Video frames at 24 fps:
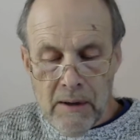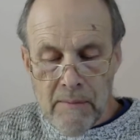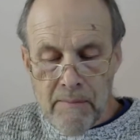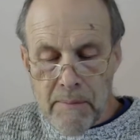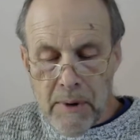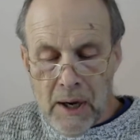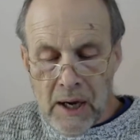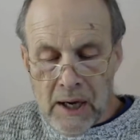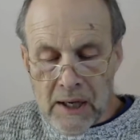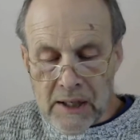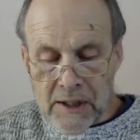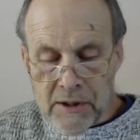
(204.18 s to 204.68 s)

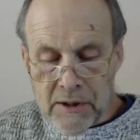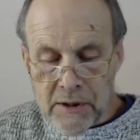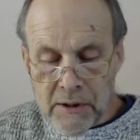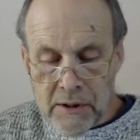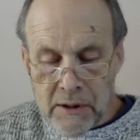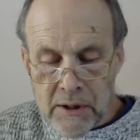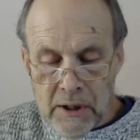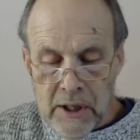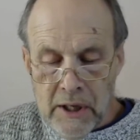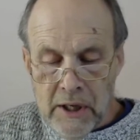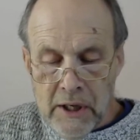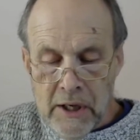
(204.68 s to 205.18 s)
But
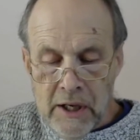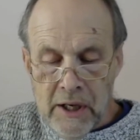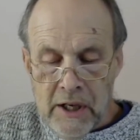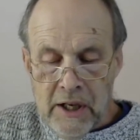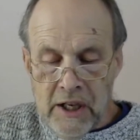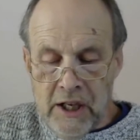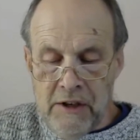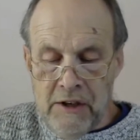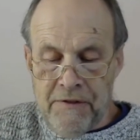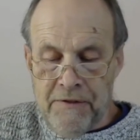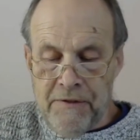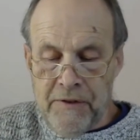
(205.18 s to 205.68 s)

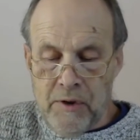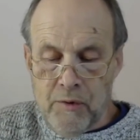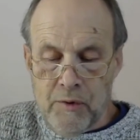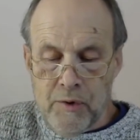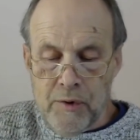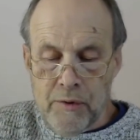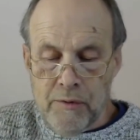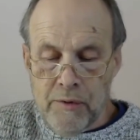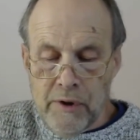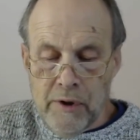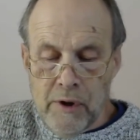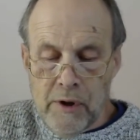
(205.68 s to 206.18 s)
if you
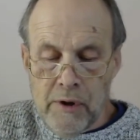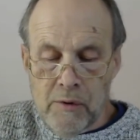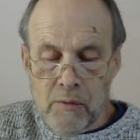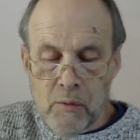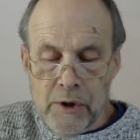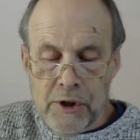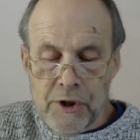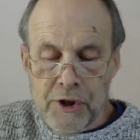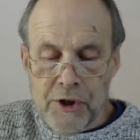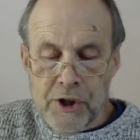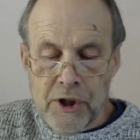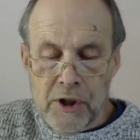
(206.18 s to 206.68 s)
do not
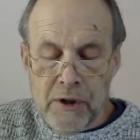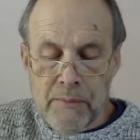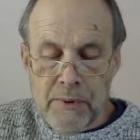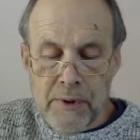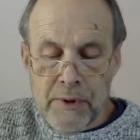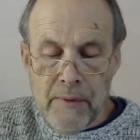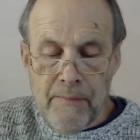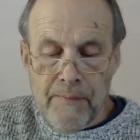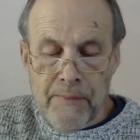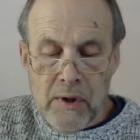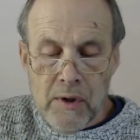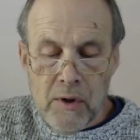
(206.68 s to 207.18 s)
worship,
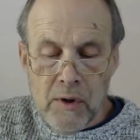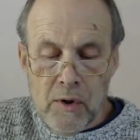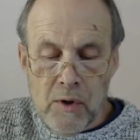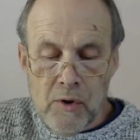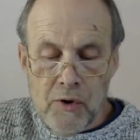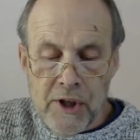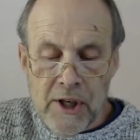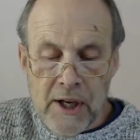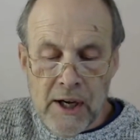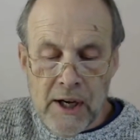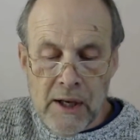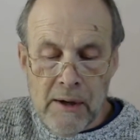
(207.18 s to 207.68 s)
you
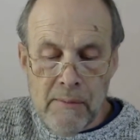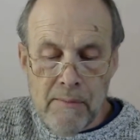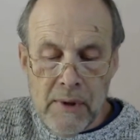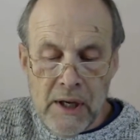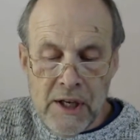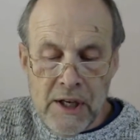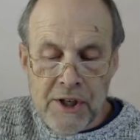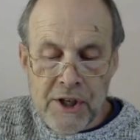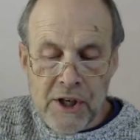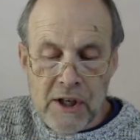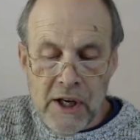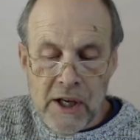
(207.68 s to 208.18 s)
shall
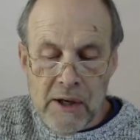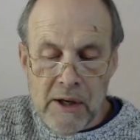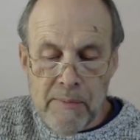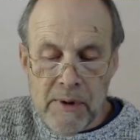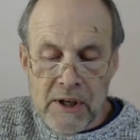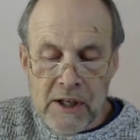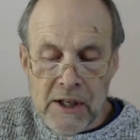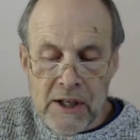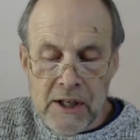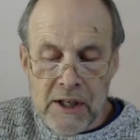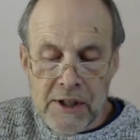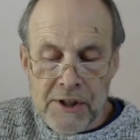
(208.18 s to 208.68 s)
immediately be
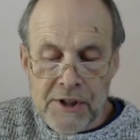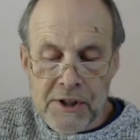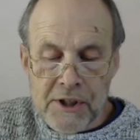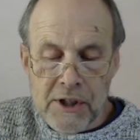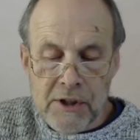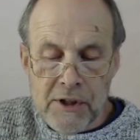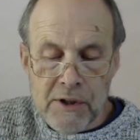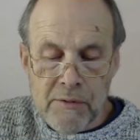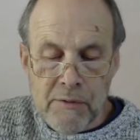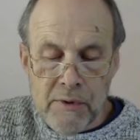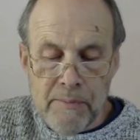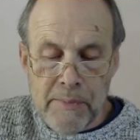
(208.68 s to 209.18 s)
cast
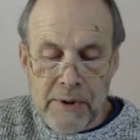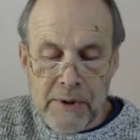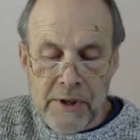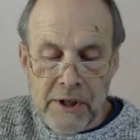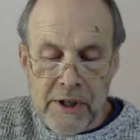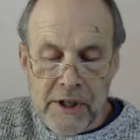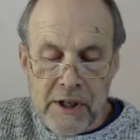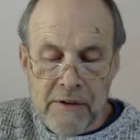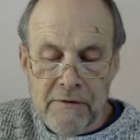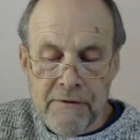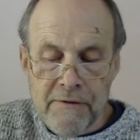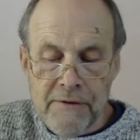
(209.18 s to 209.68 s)
into a
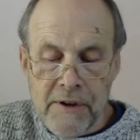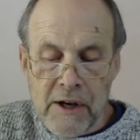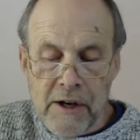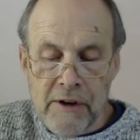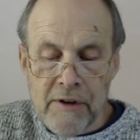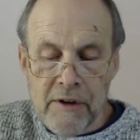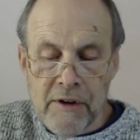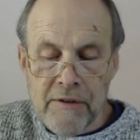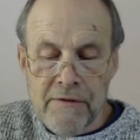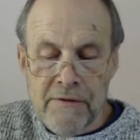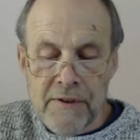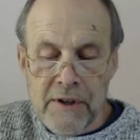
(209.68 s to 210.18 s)
burning
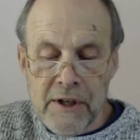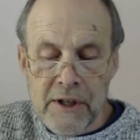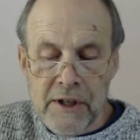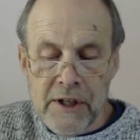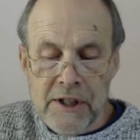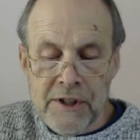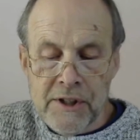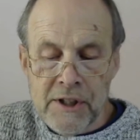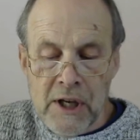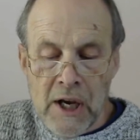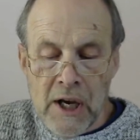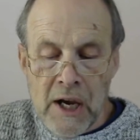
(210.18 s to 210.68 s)
fiery
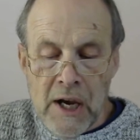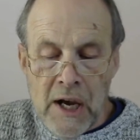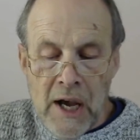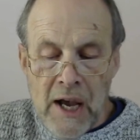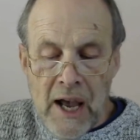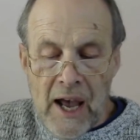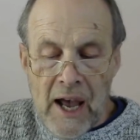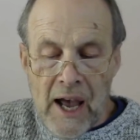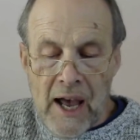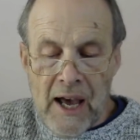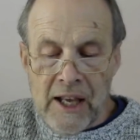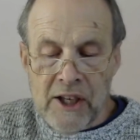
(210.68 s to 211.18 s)
furnace.
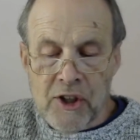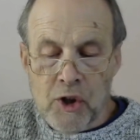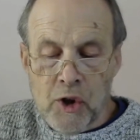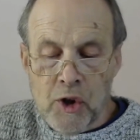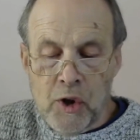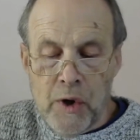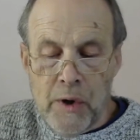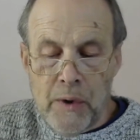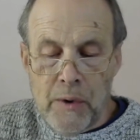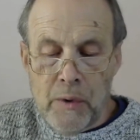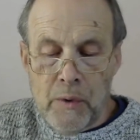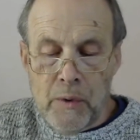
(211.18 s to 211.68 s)
And
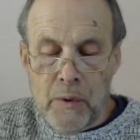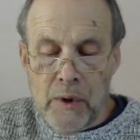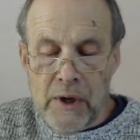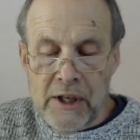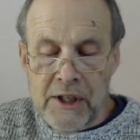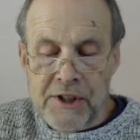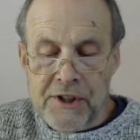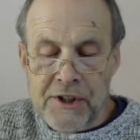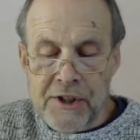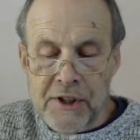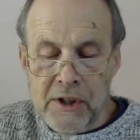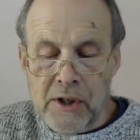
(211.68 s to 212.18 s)
who
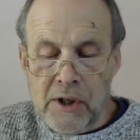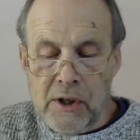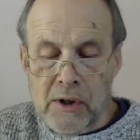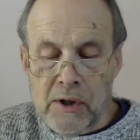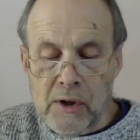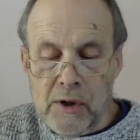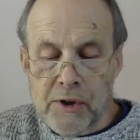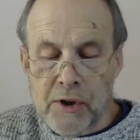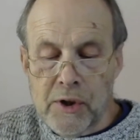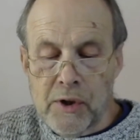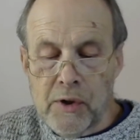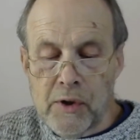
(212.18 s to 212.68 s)
is the
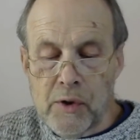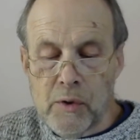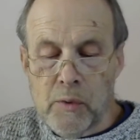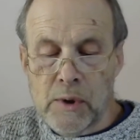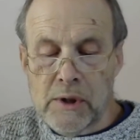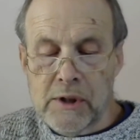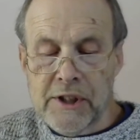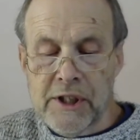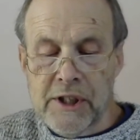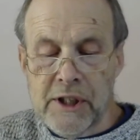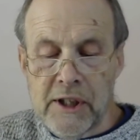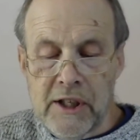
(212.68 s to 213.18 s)
God who
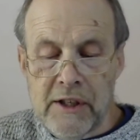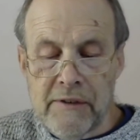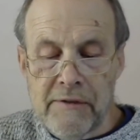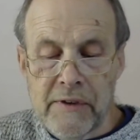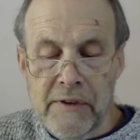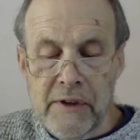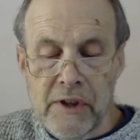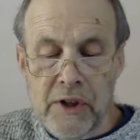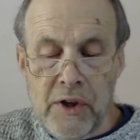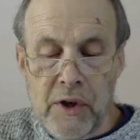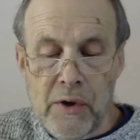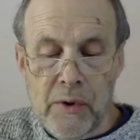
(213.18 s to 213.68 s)
will deliver
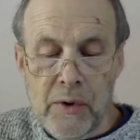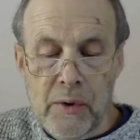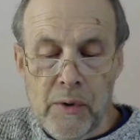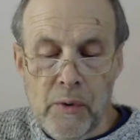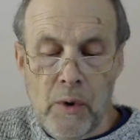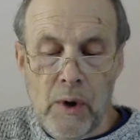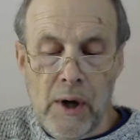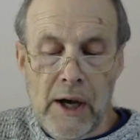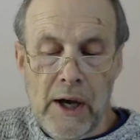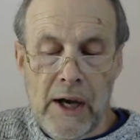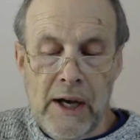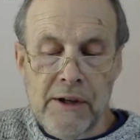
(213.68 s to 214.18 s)

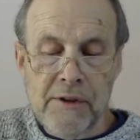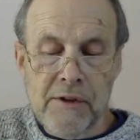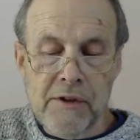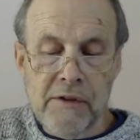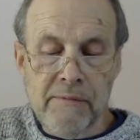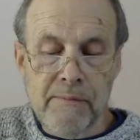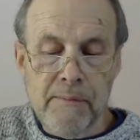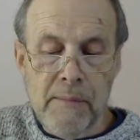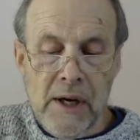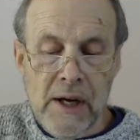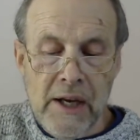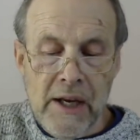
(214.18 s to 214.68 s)
you out of
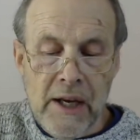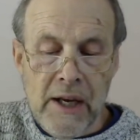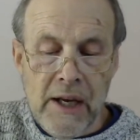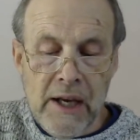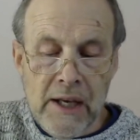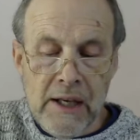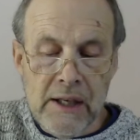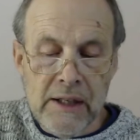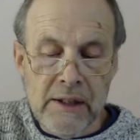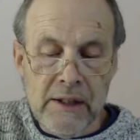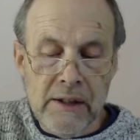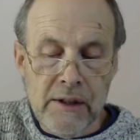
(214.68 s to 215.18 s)
my
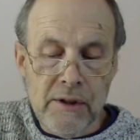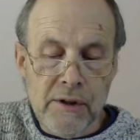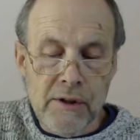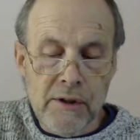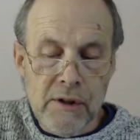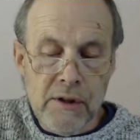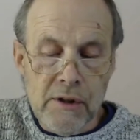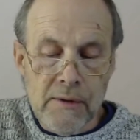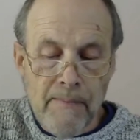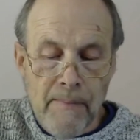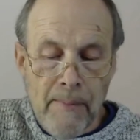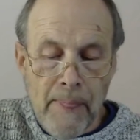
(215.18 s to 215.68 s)

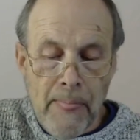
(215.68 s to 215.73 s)
hands?"